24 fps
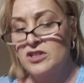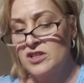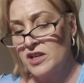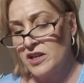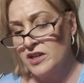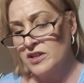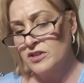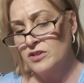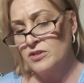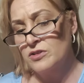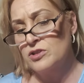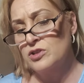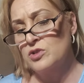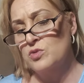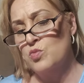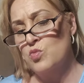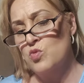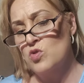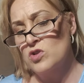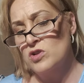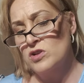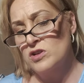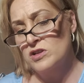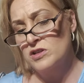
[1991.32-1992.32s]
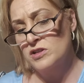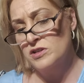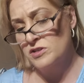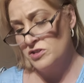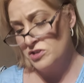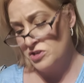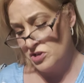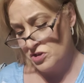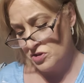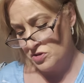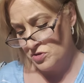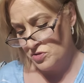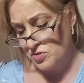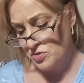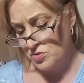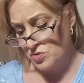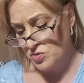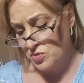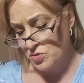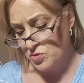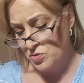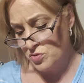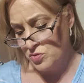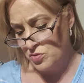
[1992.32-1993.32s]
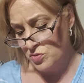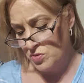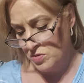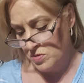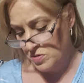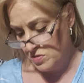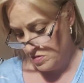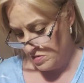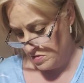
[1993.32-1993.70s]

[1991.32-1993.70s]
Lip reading: looks like there's 1, 2,